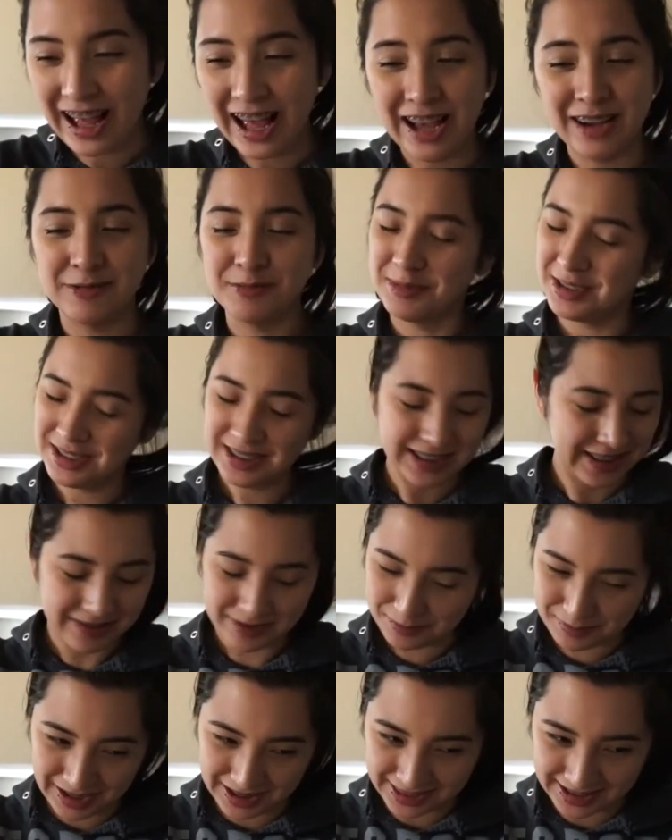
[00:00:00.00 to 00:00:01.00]
I'm just
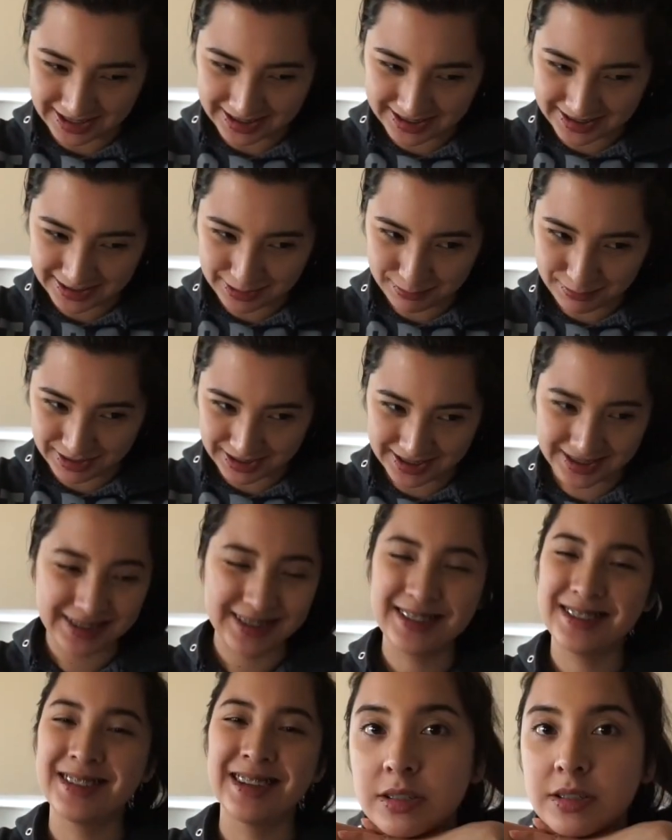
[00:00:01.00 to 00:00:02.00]
giving my thoughts and opinions.